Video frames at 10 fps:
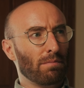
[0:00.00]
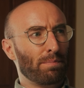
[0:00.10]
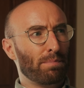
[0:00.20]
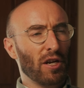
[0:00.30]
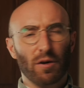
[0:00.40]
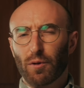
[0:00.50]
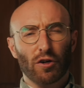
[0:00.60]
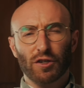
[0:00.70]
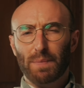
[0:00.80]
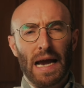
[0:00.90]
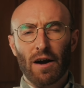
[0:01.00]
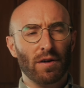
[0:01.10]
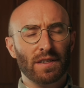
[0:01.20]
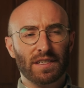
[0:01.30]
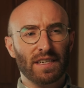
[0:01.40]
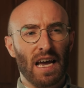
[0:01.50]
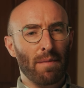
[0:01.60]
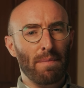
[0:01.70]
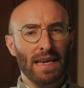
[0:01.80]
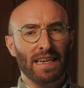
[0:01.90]
Peter Parker's parents
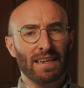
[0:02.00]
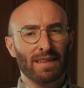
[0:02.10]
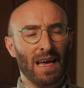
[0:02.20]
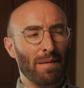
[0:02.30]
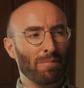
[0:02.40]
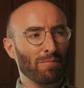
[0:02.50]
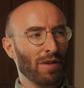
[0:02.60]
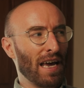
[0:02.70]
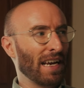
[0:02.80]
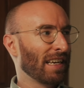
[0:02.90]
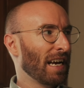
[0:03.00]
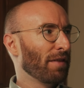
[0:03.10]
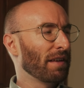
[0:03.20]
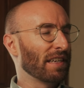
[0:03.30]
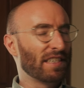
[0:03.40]
and making them like these